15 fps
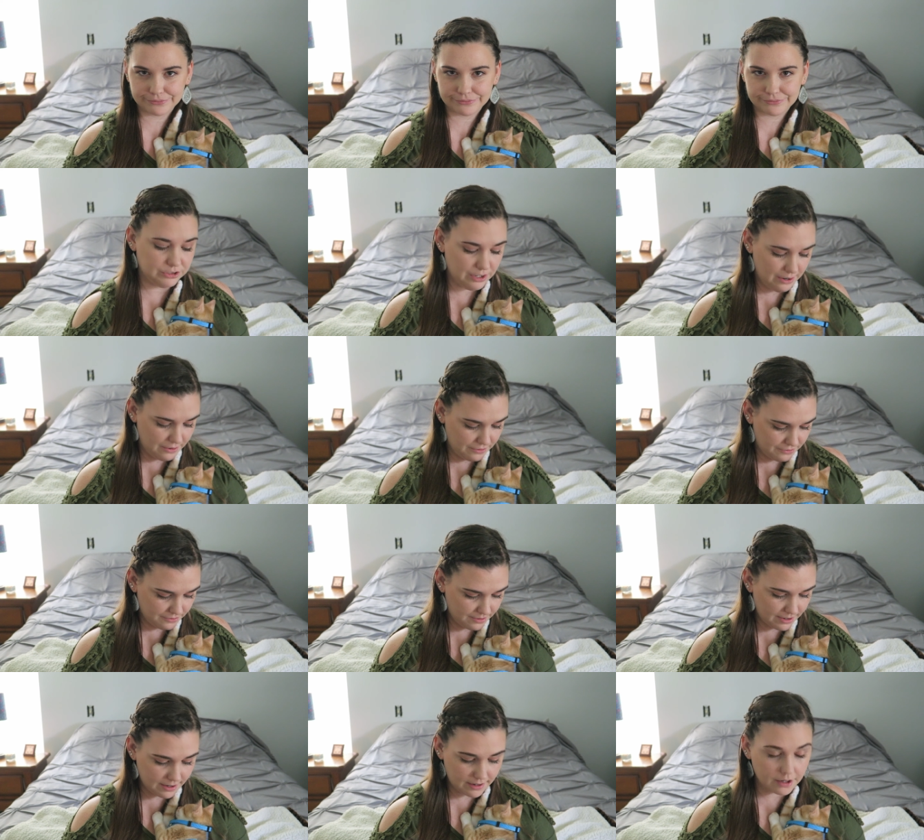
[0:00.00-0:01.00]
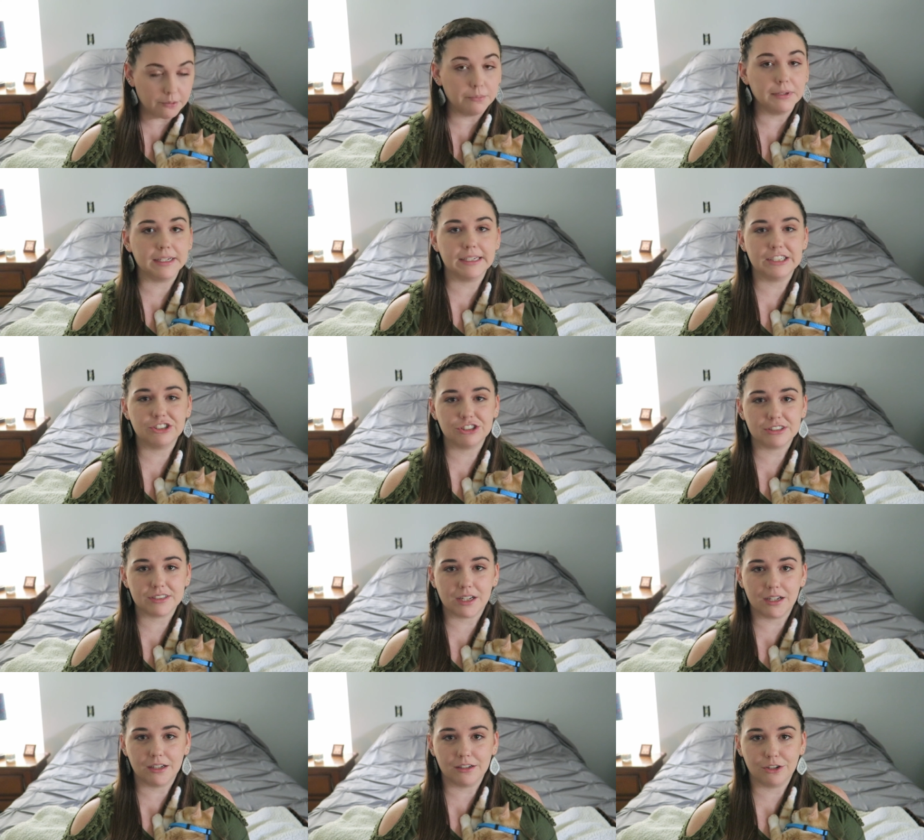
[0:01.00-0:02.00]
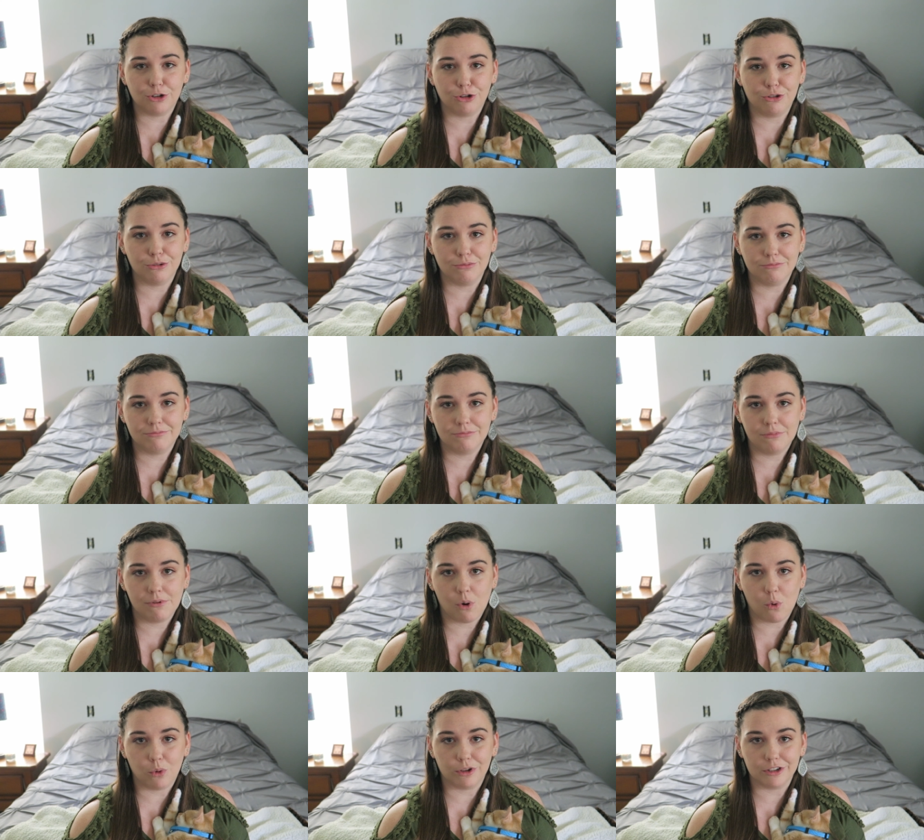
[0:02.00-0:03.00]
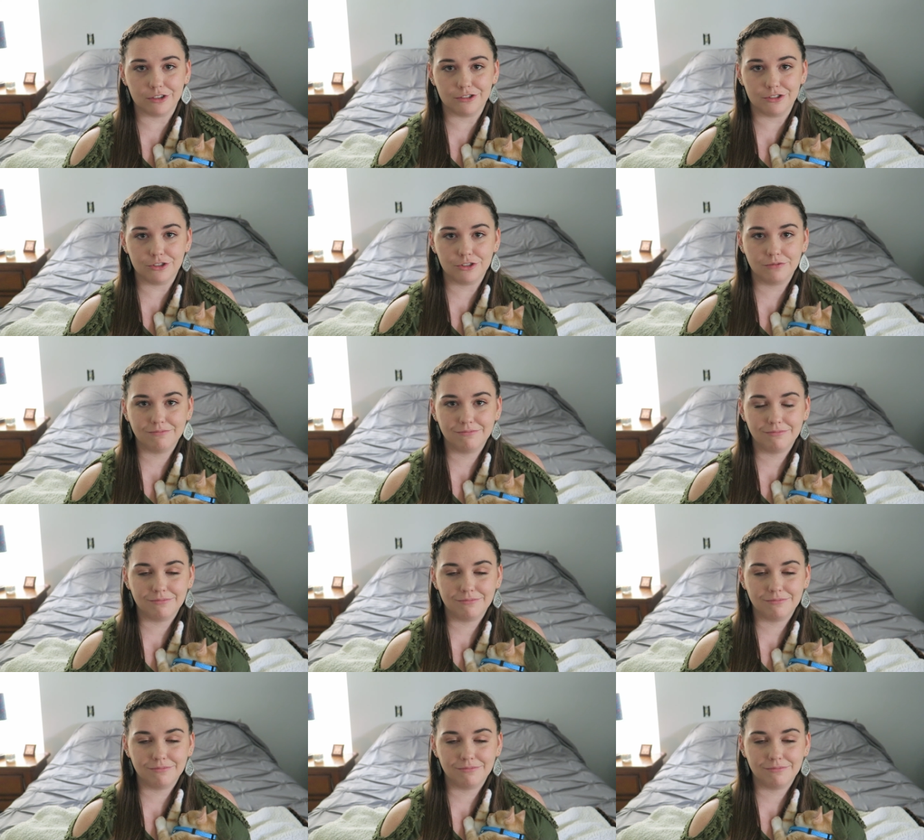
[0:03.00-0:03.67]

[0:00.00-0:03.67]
So um, he's just a little orange